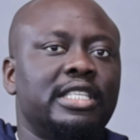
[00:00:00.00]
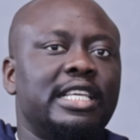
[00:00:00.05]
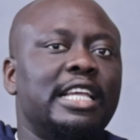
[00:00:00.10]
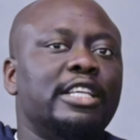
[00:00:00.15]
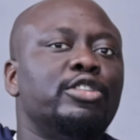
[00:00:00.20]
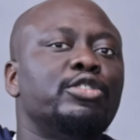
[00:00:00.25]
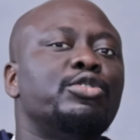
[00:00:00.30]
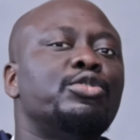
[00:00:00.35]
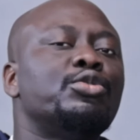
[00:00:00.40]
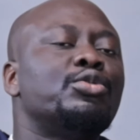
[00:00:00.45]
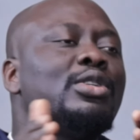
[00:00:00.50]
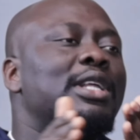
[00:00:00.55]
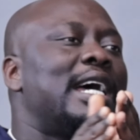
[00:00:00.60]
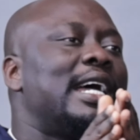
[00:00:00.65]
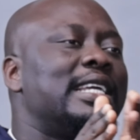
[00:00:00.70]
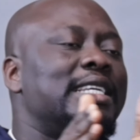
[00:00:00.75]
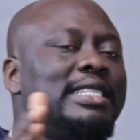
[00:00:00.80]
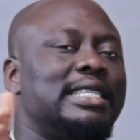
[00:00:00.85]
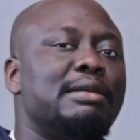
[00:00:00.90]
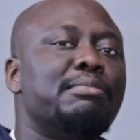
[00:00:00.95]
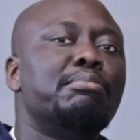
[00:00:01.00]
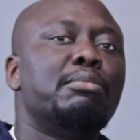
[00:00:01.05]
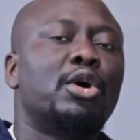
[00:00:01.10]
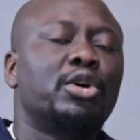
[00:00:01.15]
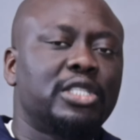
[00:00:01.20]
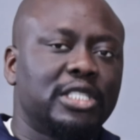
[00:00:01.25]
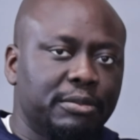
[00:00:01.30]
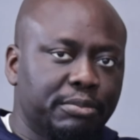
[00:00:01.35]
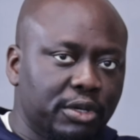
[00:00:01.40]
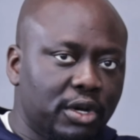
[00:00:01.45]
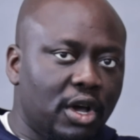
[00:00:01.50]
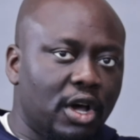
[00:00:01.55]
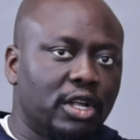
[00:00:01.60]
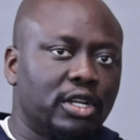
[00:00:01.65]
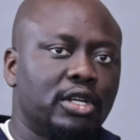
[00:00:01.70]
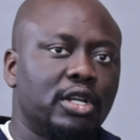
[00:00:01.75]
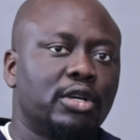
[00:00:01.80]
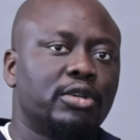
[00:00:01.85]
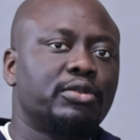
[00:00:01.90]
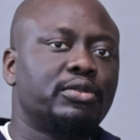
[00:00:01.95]
can you do that in a multiple
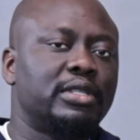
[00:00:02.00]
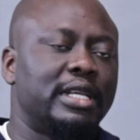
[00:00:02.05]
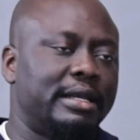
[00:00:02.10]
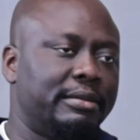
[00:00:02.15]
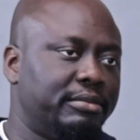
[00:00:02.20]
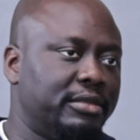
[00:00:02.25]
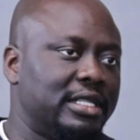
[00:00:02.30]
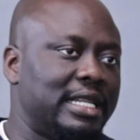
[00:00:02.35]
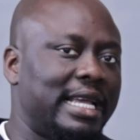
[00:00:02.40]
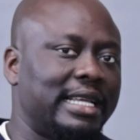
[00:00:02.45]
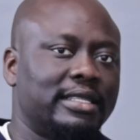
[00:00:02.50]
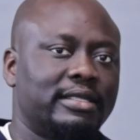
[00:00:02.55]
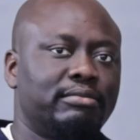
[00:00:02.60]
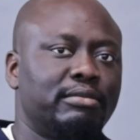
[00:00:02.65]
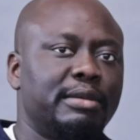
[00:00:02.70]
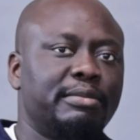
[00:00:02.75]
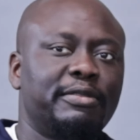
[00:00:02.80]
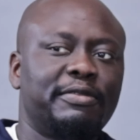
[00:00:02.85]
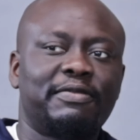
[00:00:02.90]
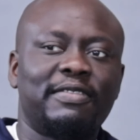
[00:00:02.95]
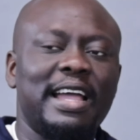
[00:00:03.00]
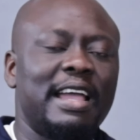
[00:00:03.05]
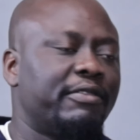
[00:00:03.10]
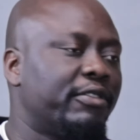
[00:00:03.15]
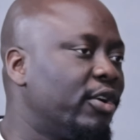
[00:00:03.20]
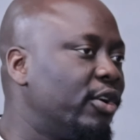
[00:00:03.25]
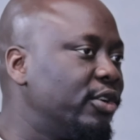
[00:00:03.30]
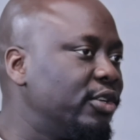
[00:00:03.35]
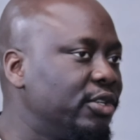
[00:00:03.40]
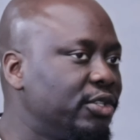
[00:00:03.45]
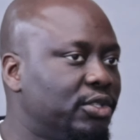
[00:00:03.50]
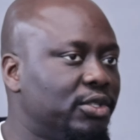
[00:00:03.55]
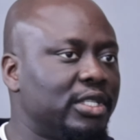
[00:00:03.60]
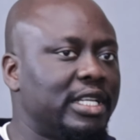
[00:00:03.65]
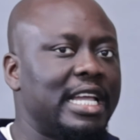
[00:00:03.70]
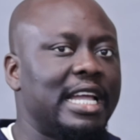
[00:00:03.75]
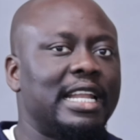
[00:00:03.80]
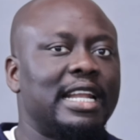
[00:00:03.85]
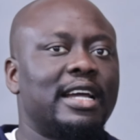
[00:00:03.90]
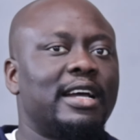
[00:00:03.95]
condo and like maybe 5 condos
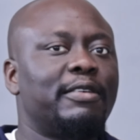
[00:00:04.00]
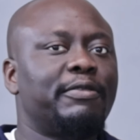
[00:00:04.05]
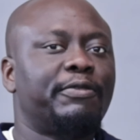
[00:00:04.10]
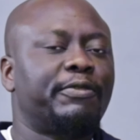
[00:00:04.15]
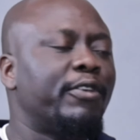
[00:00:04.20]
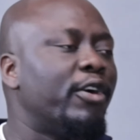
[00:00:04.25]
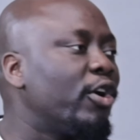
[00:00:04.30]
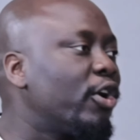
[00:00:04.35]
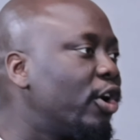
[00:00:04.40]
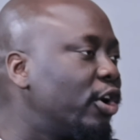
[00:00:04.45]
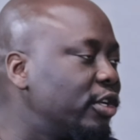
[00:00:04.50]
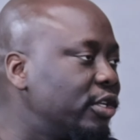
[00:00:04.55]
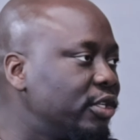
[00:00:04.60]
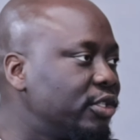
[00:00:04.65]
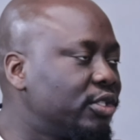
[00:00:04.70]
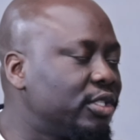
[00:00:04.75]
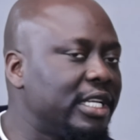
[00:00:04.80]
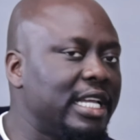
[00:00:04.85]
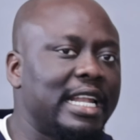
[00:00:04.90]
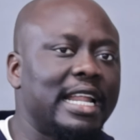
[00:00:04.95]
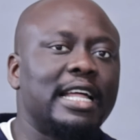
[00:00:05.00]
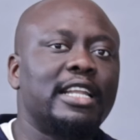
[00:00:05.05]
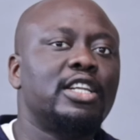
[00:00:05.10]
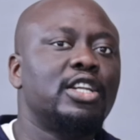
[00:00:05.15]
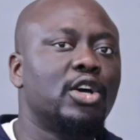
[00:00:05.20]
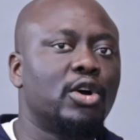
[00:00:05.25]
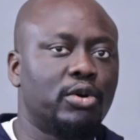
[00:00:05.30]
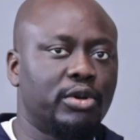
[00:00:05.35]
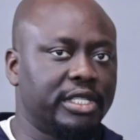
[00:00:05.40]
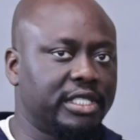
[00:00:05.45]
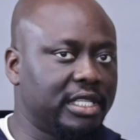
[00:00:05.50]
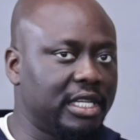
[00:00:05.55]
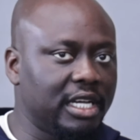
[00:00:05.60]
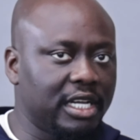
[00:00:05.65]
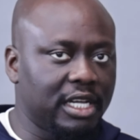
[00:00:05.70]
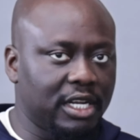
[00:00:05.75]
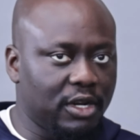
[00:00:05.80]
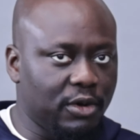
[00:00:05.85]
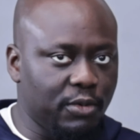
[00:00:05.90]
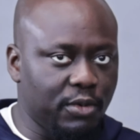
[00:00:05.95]
together, 4 condos together? No, it's
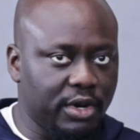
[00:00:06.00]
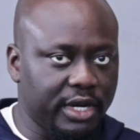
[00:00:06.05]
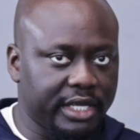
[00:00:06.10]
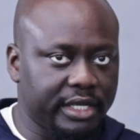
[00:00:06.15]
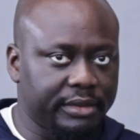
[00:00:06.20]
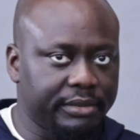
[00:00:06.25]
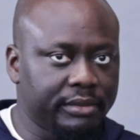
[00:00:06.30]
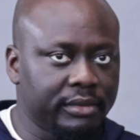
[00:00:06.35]
not gonna work.